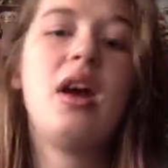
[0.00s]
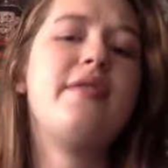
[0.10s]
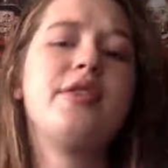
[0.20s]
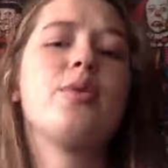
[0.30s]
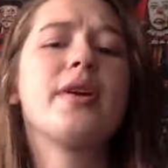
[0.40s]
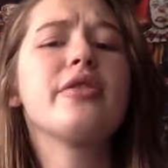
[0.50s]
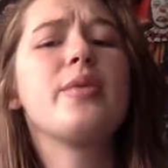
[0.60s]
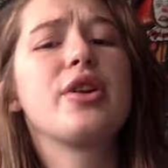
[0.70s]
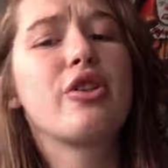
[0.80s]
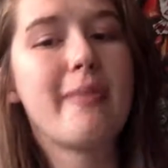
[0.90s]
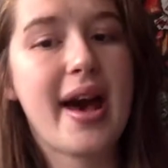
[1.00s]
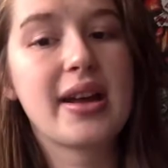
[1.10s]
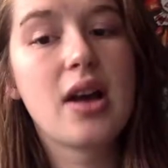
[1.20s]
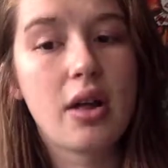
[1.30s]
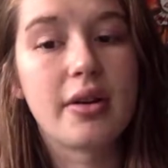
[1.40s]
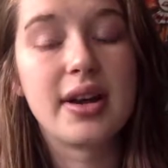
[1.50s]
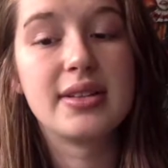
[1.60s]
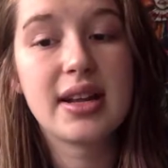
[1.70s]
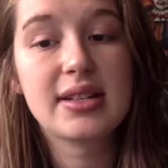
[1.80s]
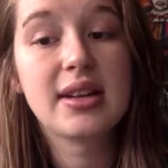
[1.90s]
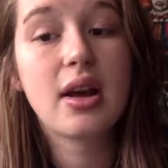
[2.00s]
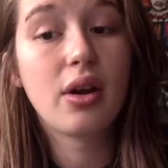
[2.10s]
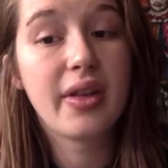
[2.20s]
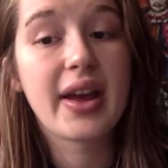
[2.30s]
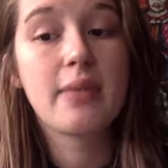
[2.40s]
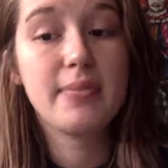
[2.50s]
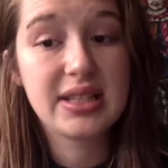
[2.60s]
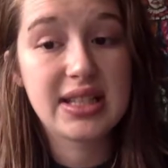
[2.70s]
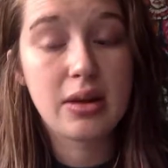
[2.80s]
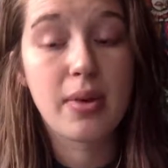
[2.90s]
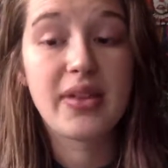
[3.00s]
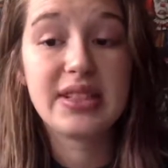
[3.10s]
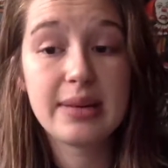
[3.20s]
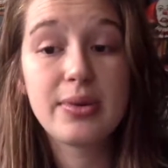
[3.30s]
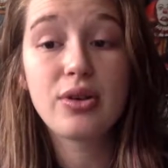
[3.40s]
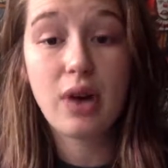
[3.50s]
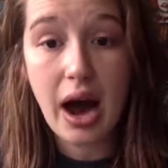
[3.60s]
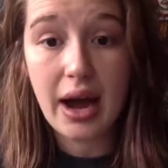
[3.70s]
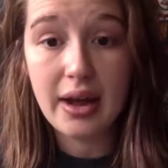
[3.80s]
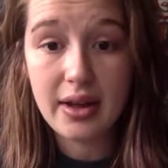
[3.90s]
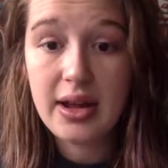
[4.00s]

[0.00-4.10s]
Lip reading: If you're wondering what a chromatic color is, it is a color that can be seen by the typical eye